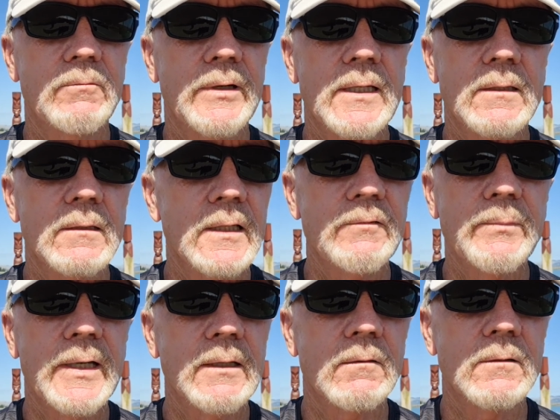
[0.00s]
away, leave
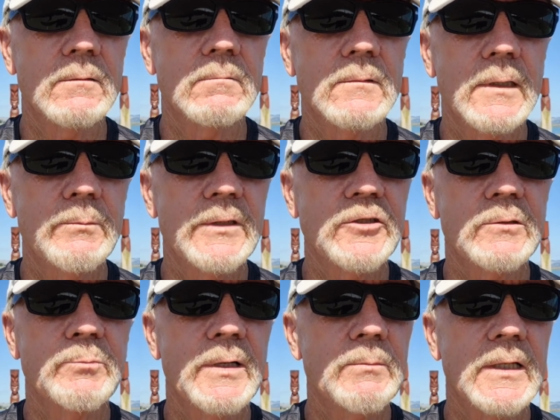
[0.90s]
me alone, let me
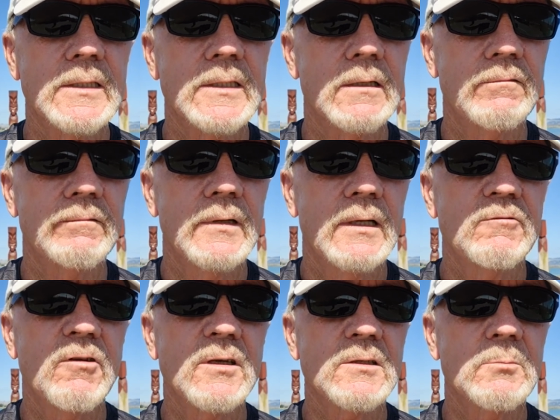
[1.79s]
just be myself,
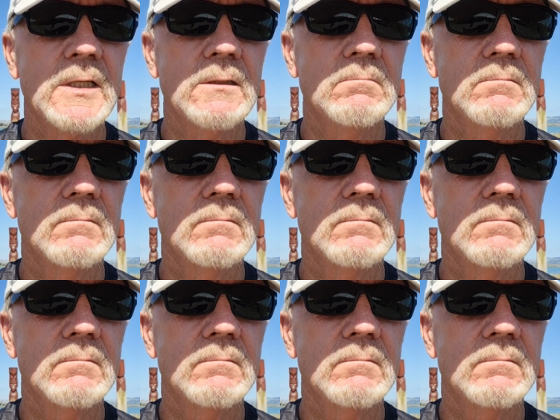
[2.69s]
trust me,